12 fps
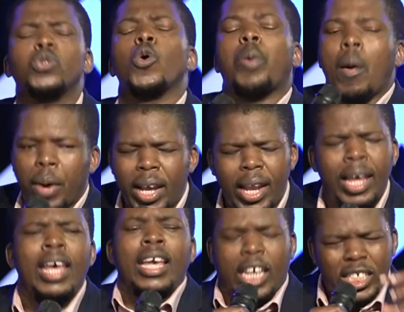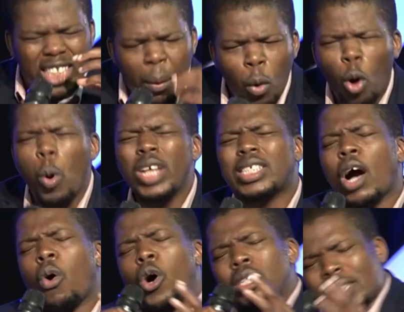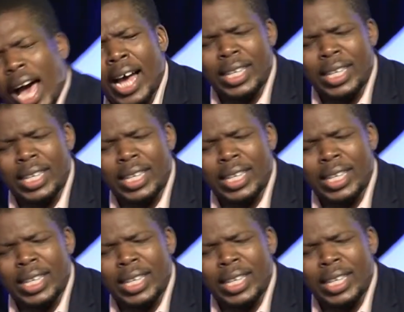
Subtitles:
uphambukile, ngizama ukubuyisa ngothando